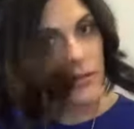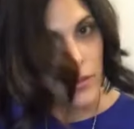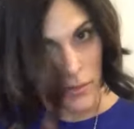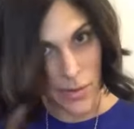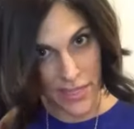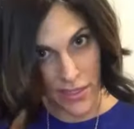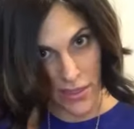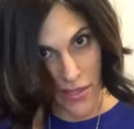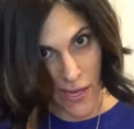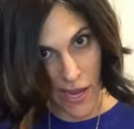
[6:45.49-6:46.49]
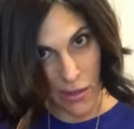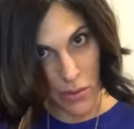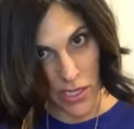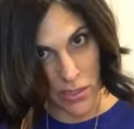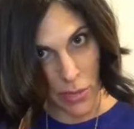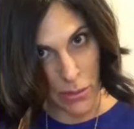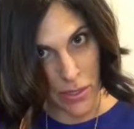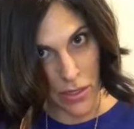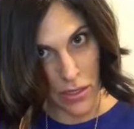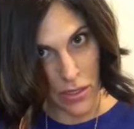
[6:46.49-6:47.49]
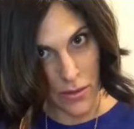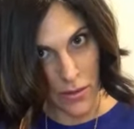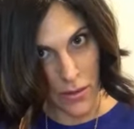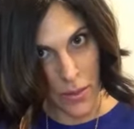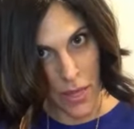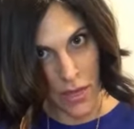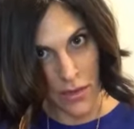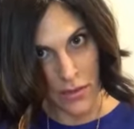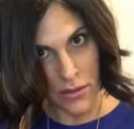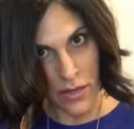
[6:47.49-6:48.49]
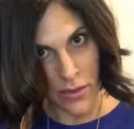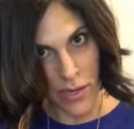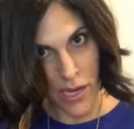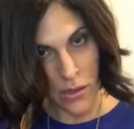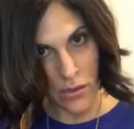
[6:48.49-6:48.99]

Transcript: I mean, basically the camera is my mirror. So here we go.